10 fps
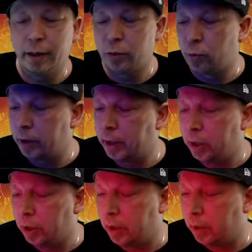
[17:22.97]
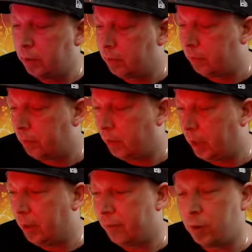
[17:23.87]
is really good
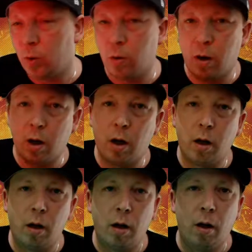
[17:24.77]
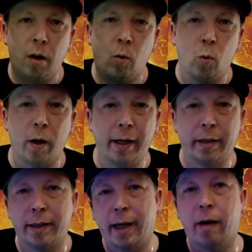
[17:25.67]
if you're
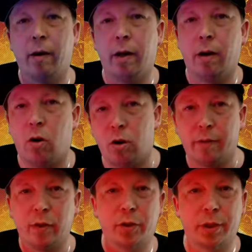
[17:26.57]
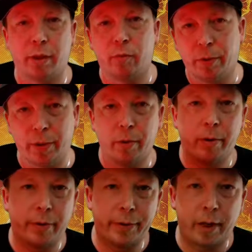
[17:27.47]
wanting to carry all of your stuff with you
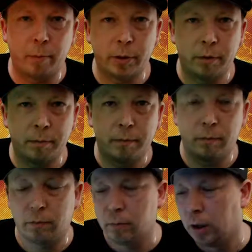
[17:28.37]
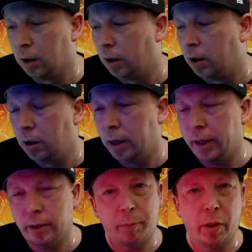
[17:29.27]
at all times.
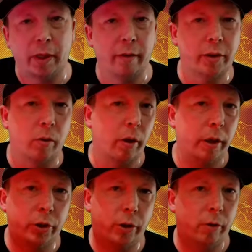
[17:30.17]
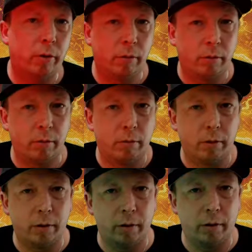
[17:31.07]
There's plenty of storage.
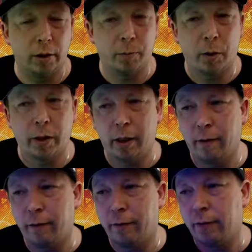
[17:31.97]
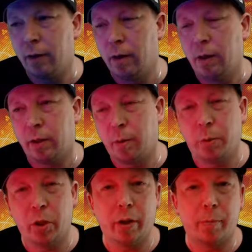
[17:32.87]
There's plenty of
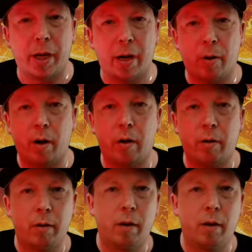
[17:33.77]
computing power.